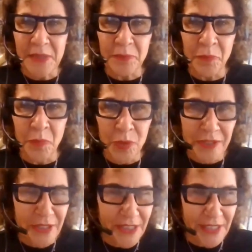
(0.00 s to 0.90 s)
it more
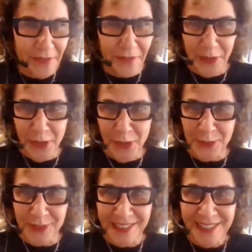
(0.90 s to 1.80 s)

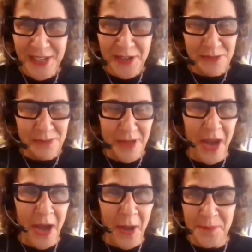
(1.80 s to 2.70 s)
difficult
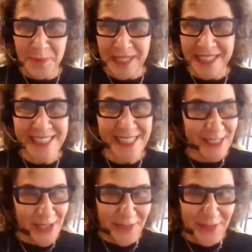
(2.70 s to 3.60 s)
being
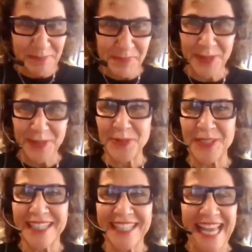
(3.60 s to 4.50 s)

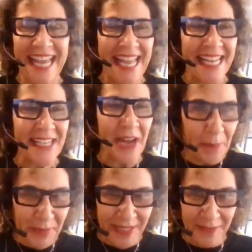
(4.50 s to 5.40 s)
self-employed and
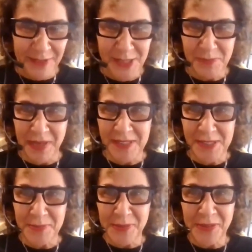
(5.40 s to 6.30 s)
not being
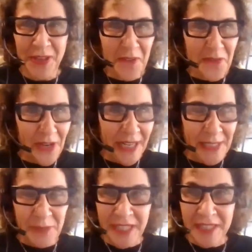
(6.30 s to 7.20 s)
responsible for
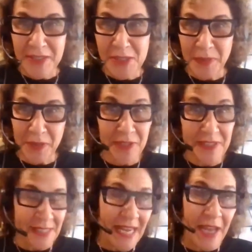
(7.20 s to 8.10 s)
anyone else,
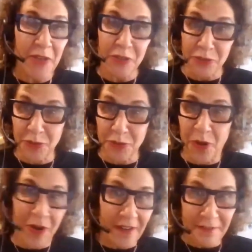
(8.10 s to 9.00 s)
because now you
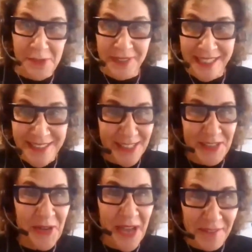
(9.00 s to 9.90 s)
are everyone else
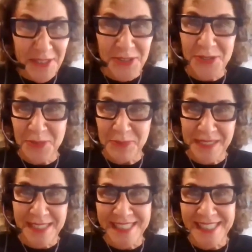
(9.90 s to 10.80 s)
and you have to do the
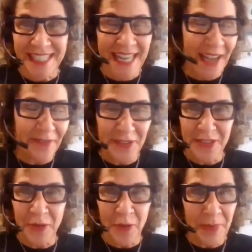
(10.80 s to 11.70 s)
business and
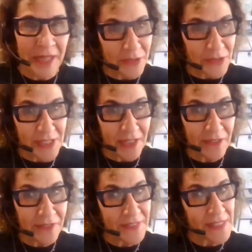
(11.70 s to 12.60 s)
everything all by
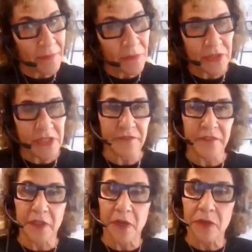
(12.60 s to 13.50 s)
yourself? Is that more
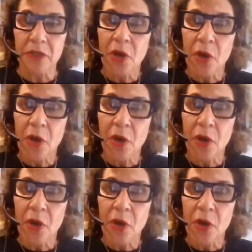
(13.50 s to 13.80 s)
difficult,